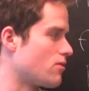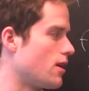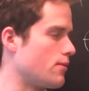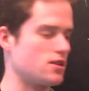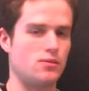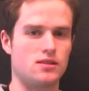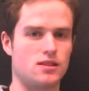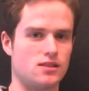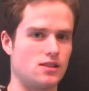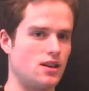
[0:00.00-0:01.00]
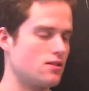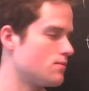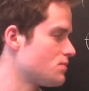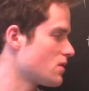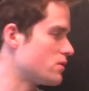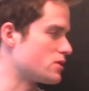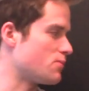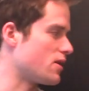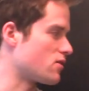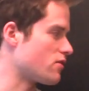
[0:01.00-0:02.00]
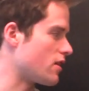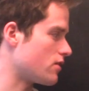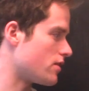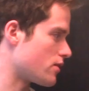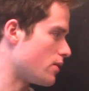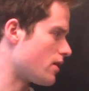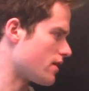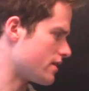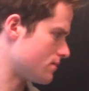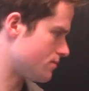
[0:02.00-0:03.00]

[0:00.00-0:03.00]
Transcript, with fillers: prime x minus x naught, which by the triangle inequality